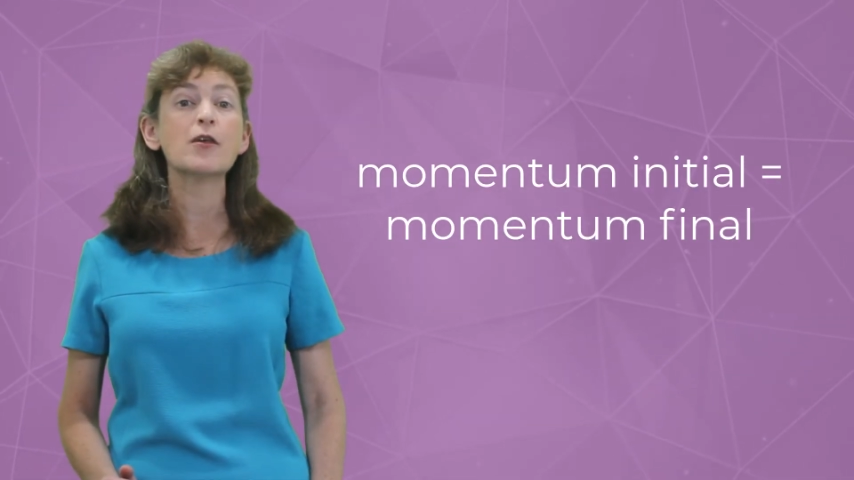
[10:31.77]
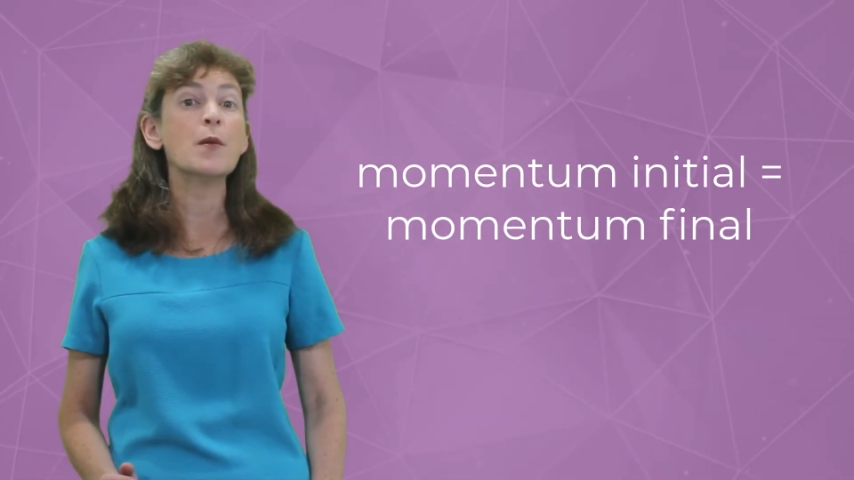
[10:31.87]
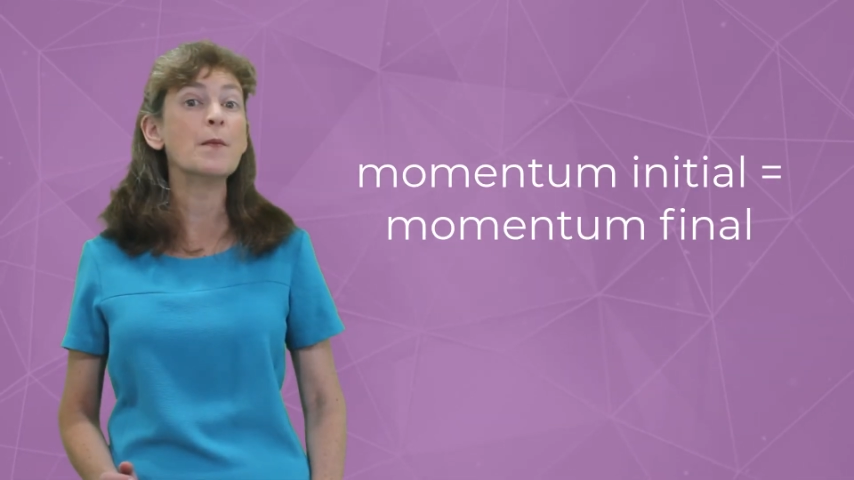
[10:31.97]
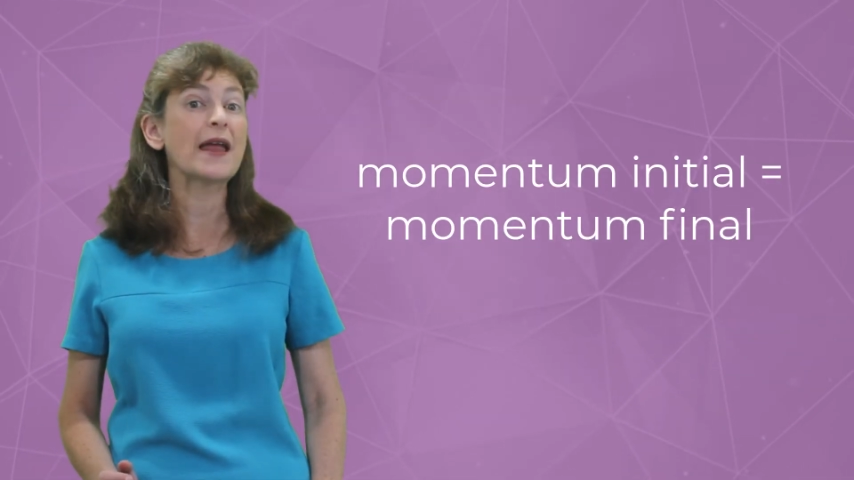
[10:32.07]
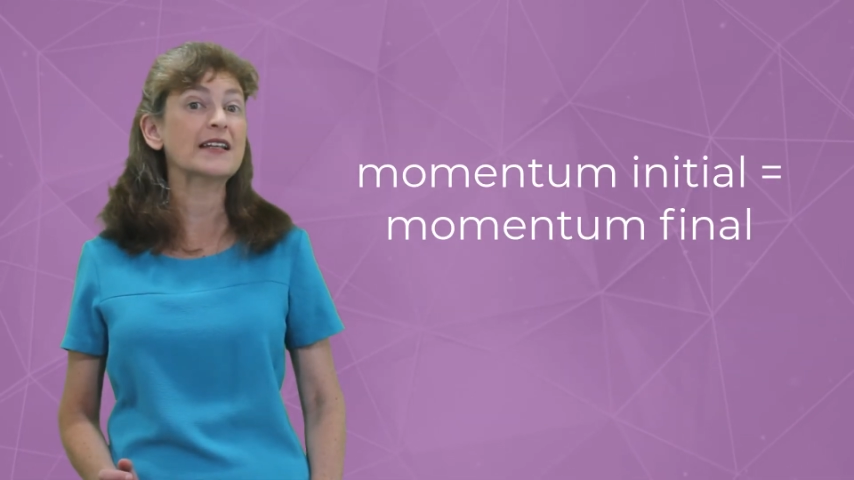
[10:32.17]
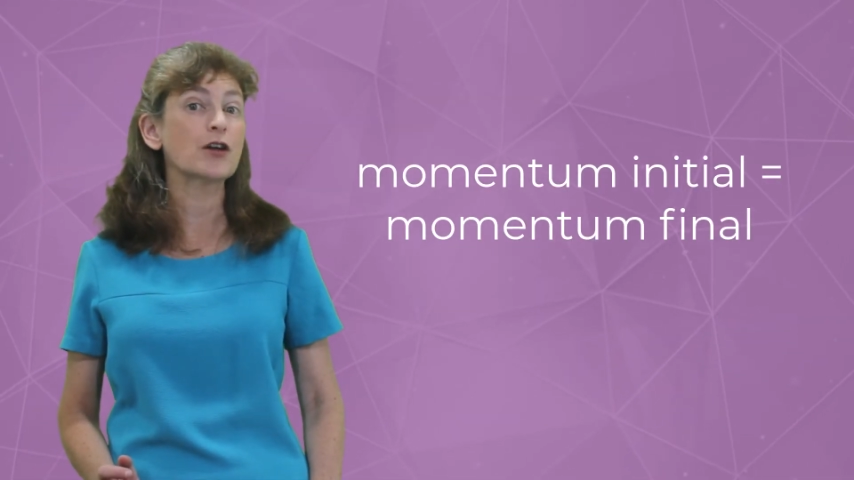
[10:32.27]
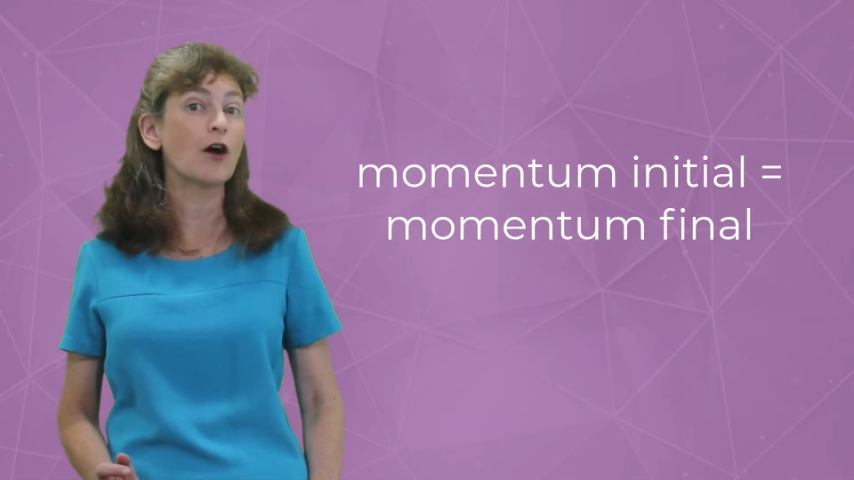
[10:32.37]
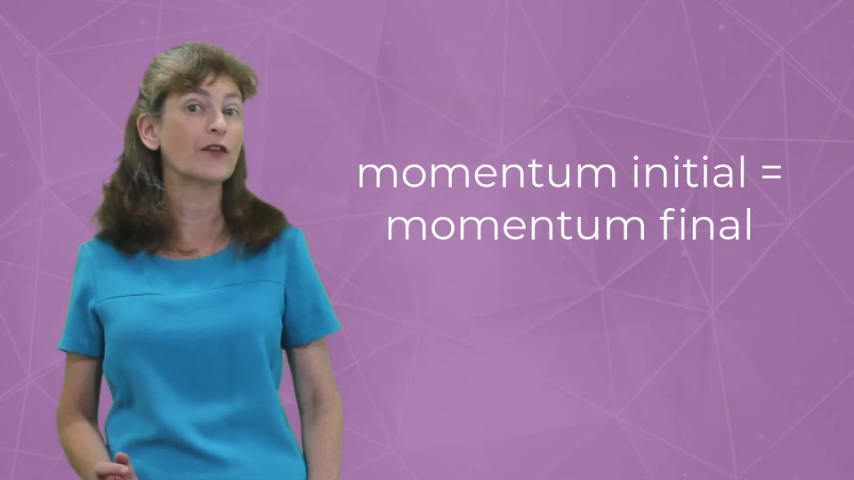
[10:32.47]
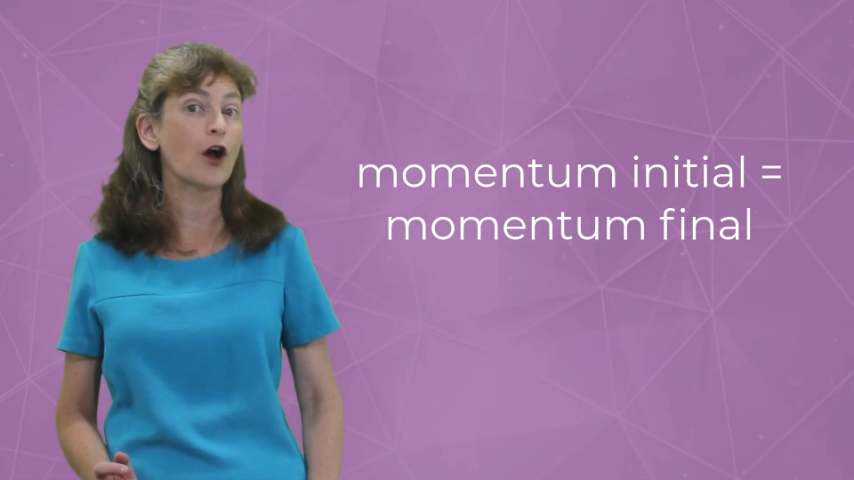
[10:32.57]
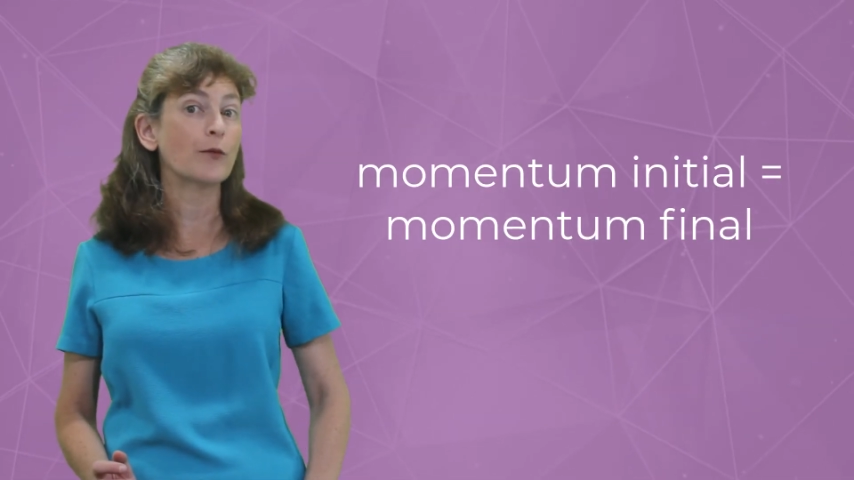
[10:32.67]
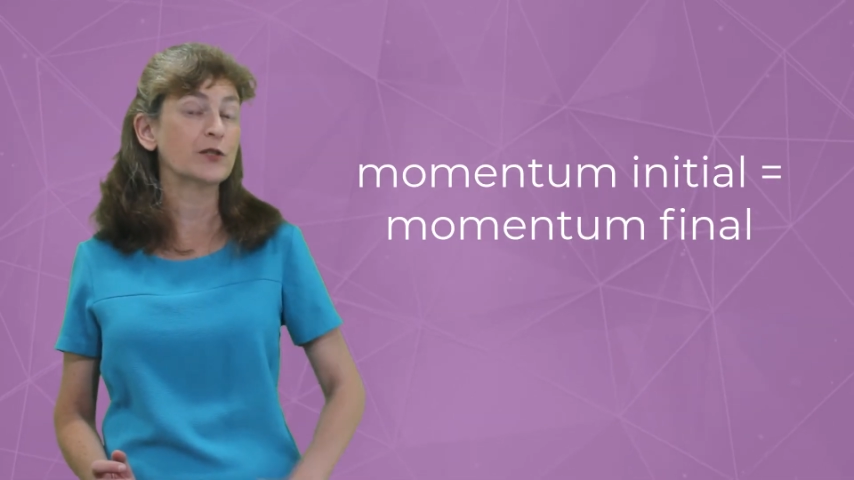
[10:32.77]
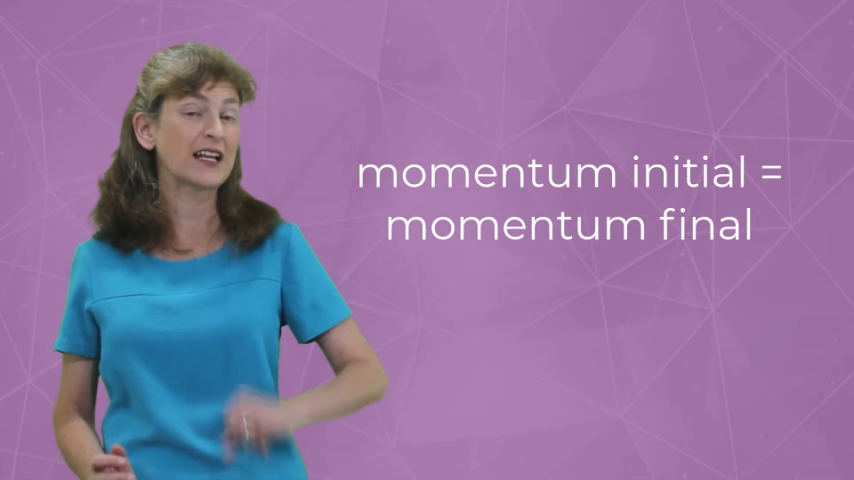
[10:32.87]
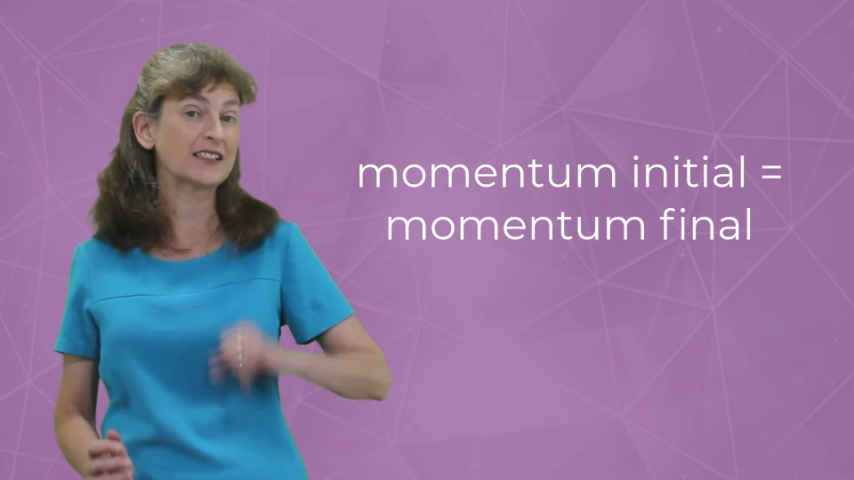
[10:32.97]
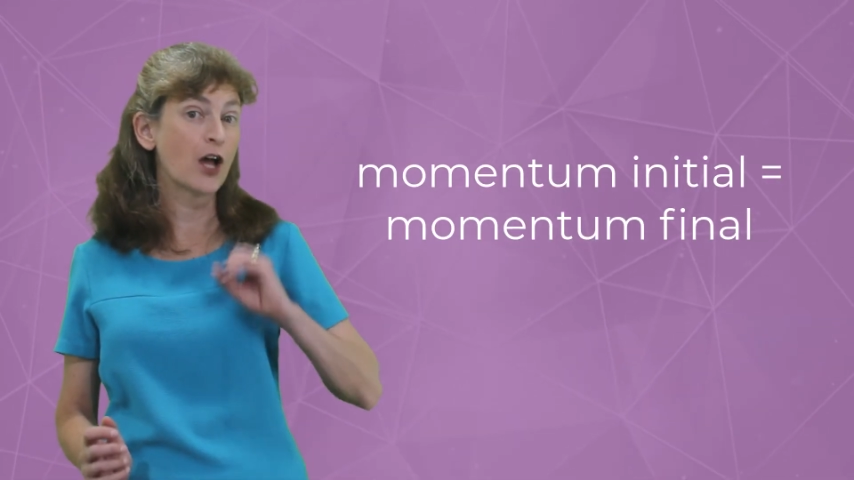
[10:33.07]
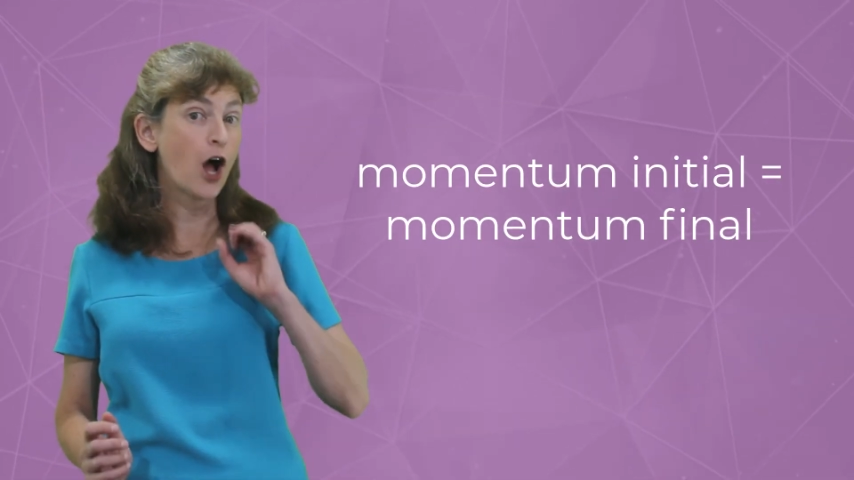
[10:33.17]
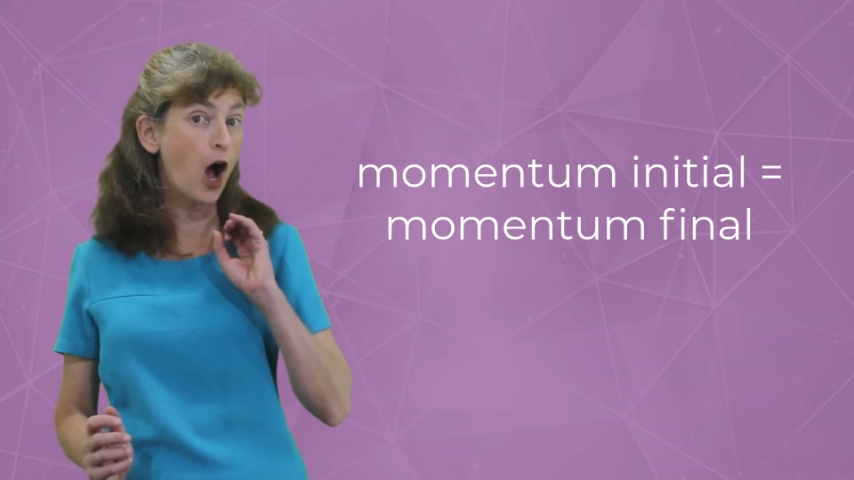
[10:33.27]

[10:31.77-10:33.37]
the momenta of the objects